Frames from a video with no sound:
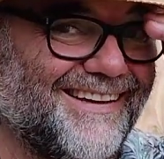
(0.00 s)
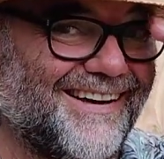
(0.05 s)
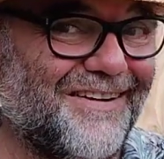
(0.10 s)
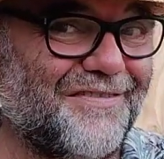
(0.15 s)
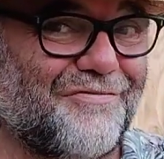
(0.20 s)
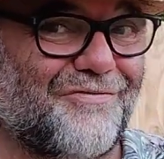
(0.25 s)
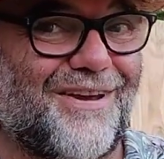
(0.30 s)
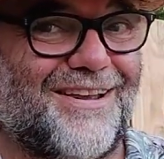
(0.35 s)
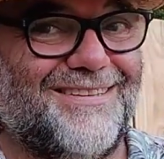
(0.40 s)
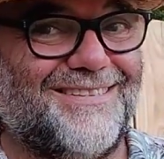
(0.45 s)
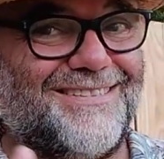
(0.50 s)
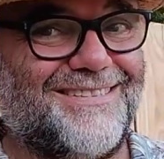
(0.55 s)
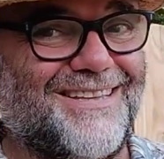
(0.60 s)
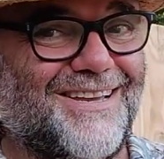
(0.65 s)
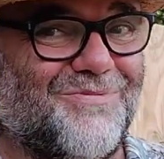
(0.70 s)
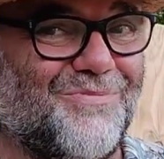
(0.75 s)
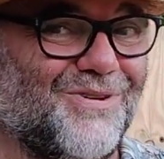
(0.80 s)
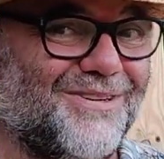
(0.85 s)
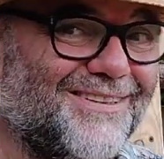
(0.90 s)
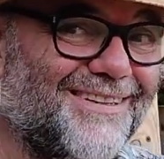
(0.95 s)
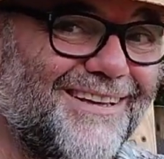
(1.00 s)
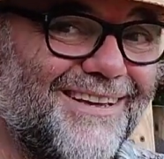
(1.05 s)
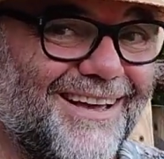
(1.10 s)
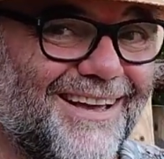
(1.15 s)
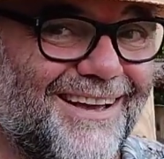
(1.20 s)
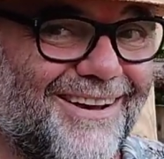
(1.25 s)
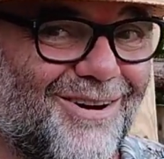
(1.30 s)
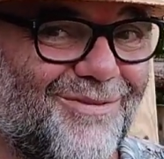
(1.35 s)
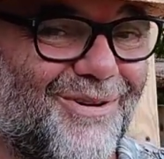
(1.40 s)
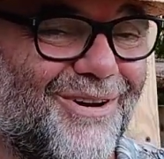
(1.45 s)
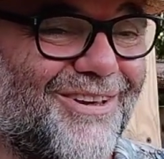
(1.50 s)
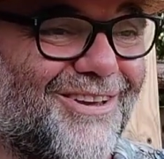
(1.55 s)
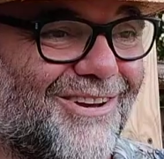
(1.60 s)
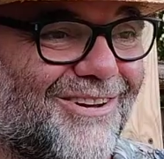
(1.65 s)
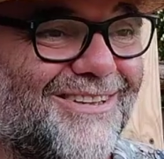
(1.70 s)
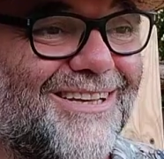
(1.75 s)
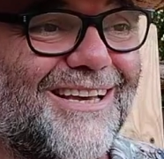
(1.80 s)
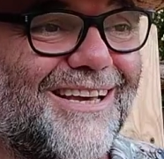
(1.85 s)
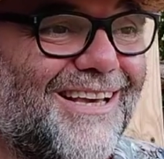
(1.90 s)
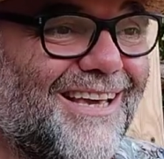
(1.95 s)
A friend has done one. Oh, my
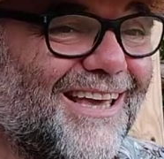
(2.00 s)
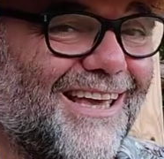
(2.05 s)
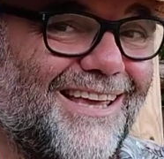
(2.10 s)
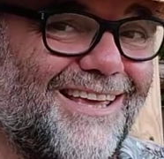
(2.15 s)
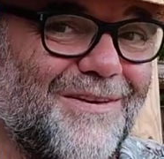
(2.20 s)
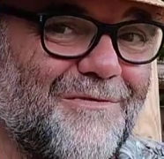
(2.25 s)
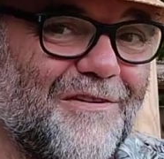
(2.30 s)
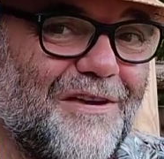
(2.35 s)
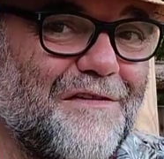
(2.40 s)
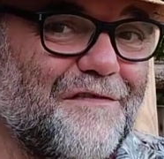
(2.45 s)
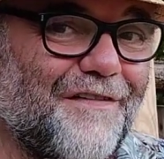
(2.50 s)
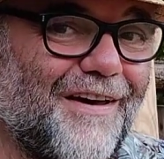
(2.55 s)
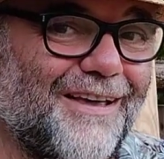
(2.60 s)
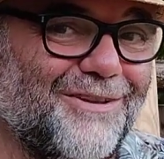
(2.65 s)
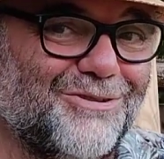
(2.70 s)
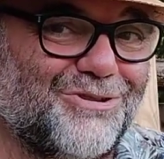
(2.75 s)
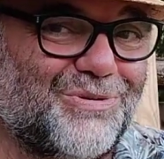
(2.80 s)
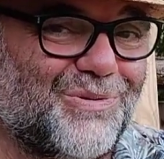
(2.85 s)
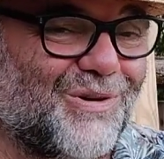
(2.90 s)
God. He failed